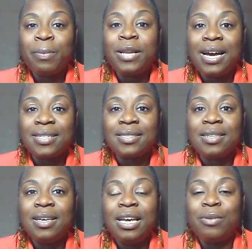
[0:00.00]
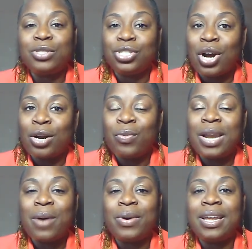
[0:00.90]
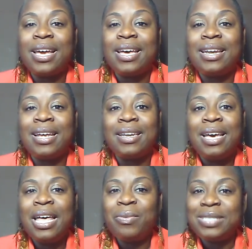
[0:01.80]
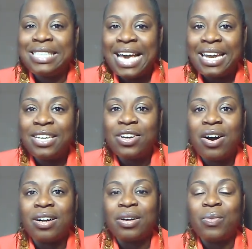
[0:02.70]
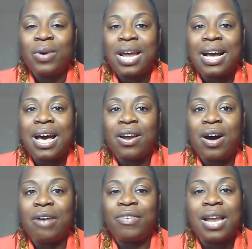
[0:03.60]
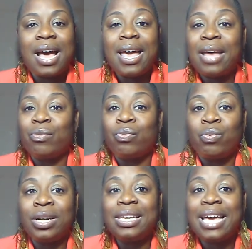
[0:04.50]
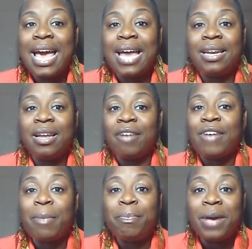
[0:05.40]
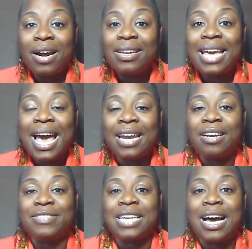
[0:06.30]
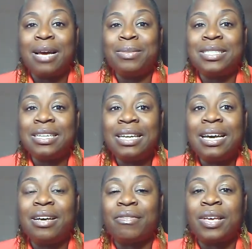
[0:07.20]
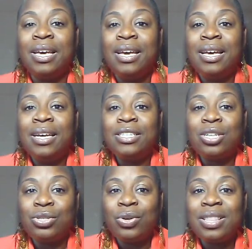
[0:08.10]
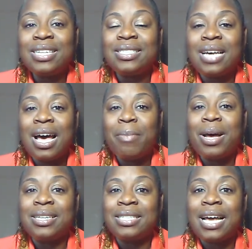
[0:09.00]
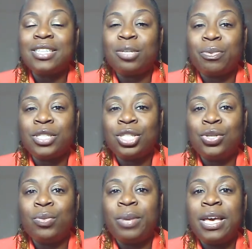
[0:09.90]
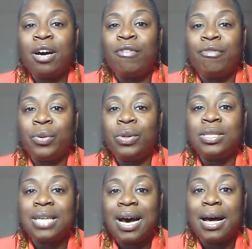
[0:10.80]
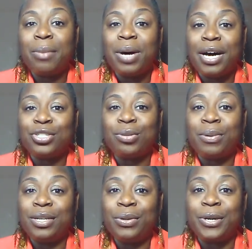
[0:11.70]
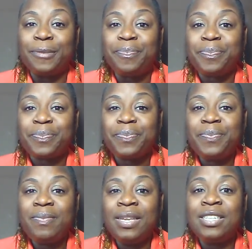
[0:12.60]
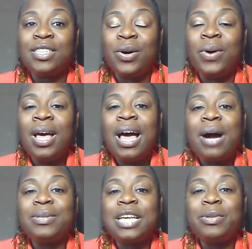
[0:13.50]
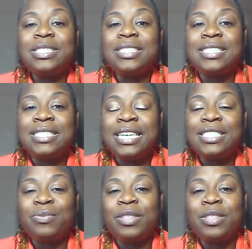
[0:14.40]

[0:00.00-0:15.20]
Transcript: Plus, it was dark when I went in, and it was getting dark when I got off, and I had really had enough. I barely had enough time to live. So during this time, I decided to pursue being a full-time entrepreneur. So I was able to sit